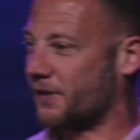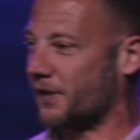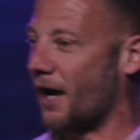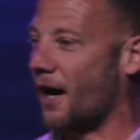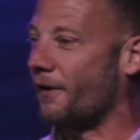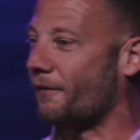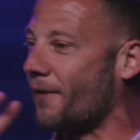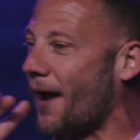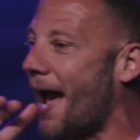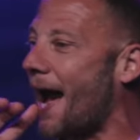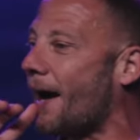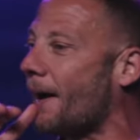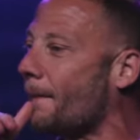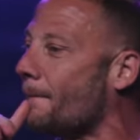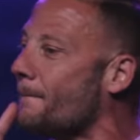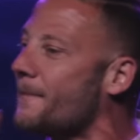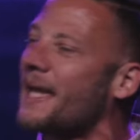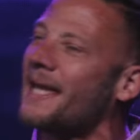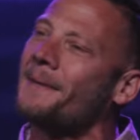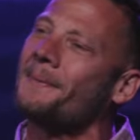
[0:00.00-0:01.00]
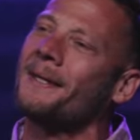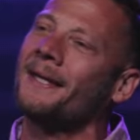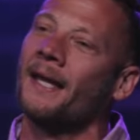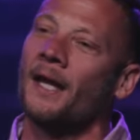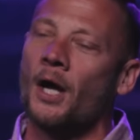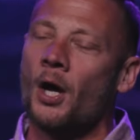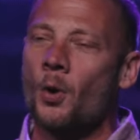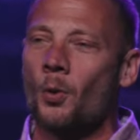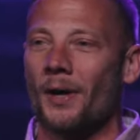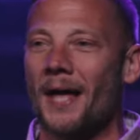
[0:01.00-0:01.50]
of how maybe,
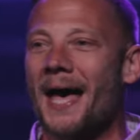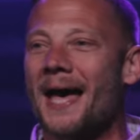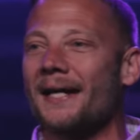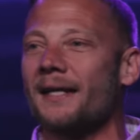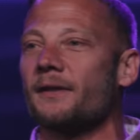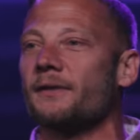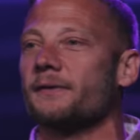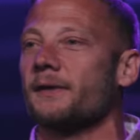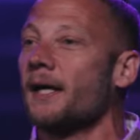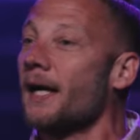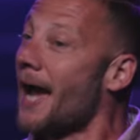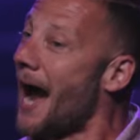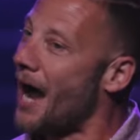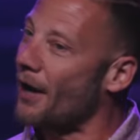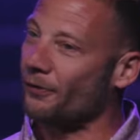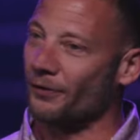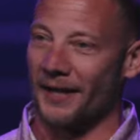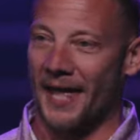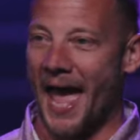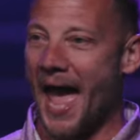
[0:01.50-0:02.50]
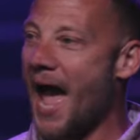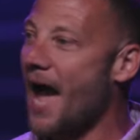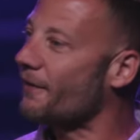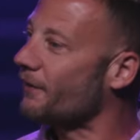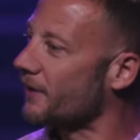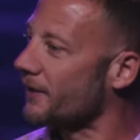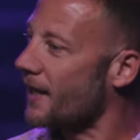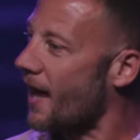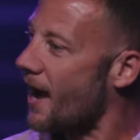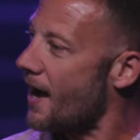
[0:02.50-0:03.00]
well, I don't don't really have a
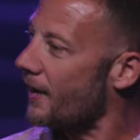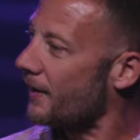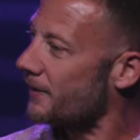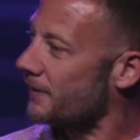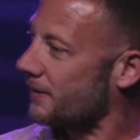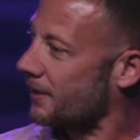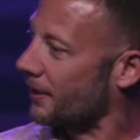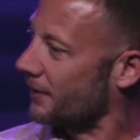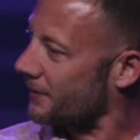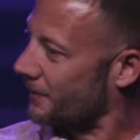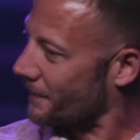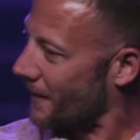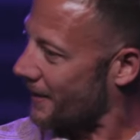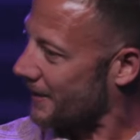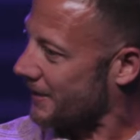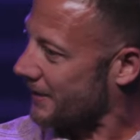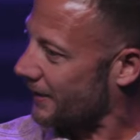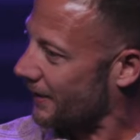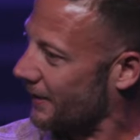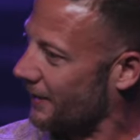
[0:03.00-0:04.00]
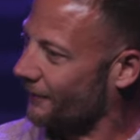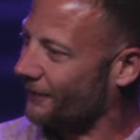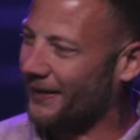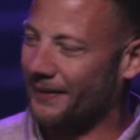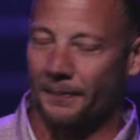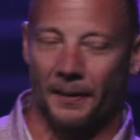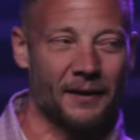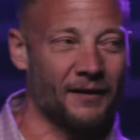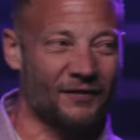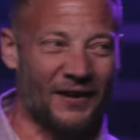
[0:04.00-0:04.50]
lot to myself. I
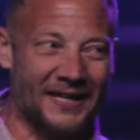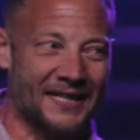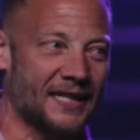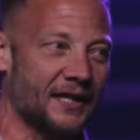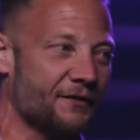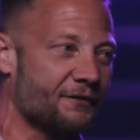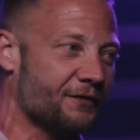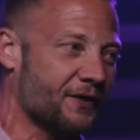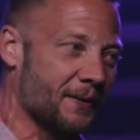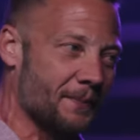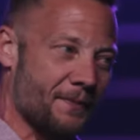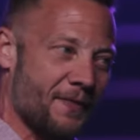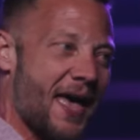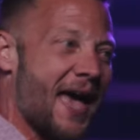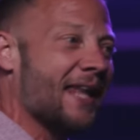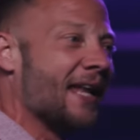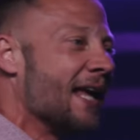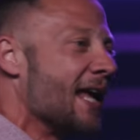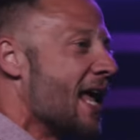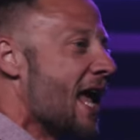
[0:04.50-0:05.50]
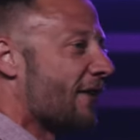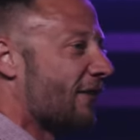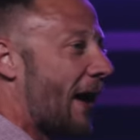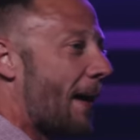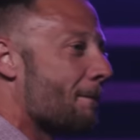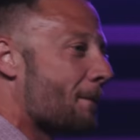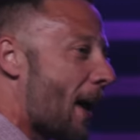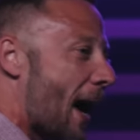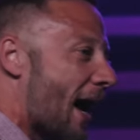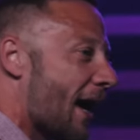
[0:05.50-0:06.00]
mean, if I give them that, if I
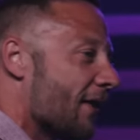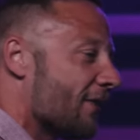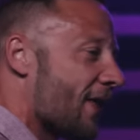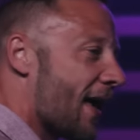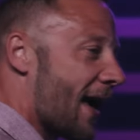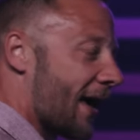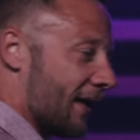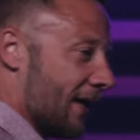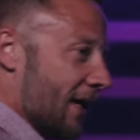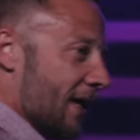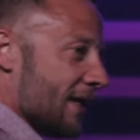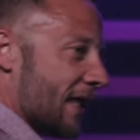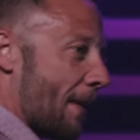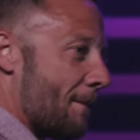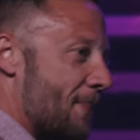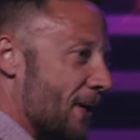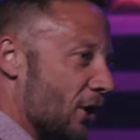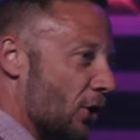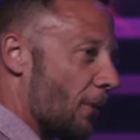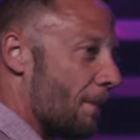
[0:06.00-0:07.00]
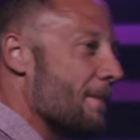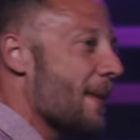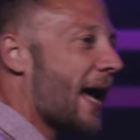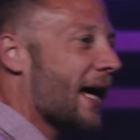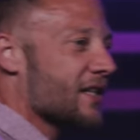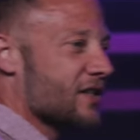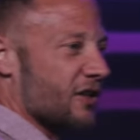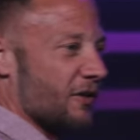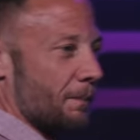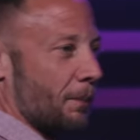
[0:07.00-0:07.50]
buy that, that big old
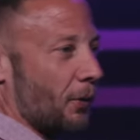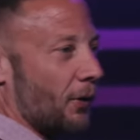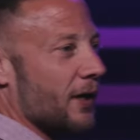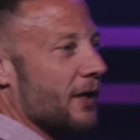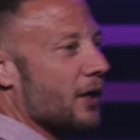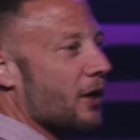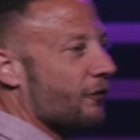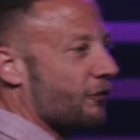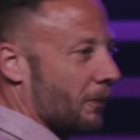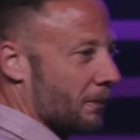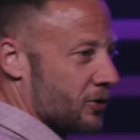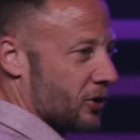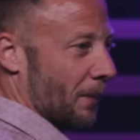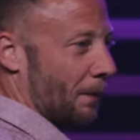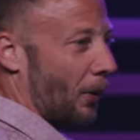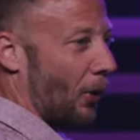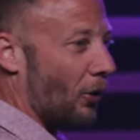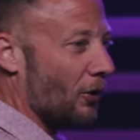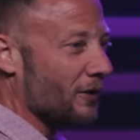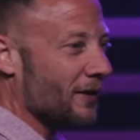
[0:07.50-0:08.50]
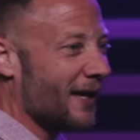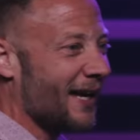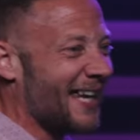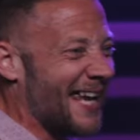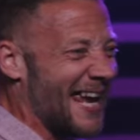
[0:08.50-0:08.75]
massive burrito from Chipotle